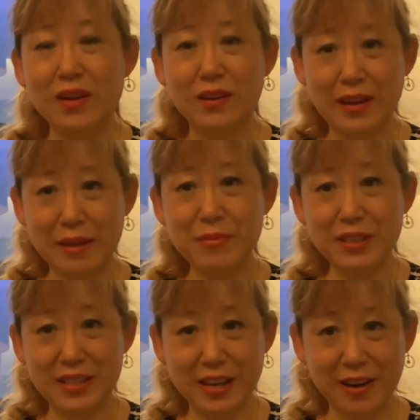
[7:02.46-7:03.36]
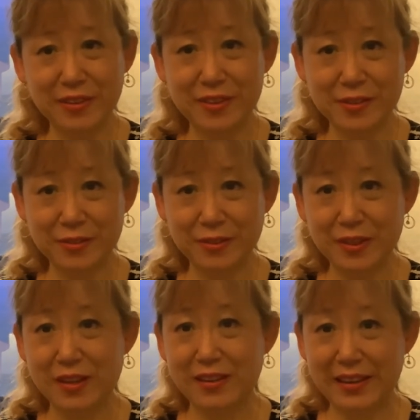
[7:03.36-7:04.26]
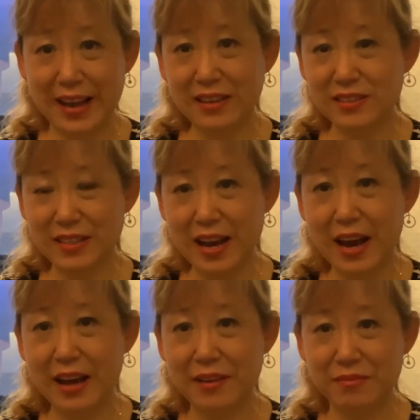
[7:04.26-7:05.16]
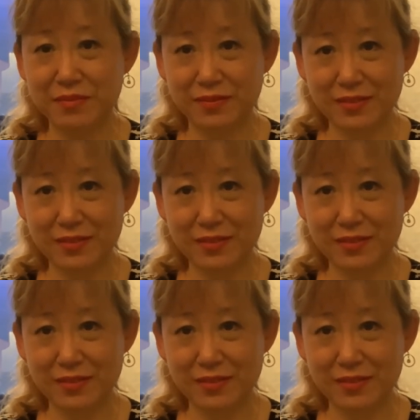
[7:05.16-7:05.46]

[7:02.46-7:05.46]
let me tell you, next time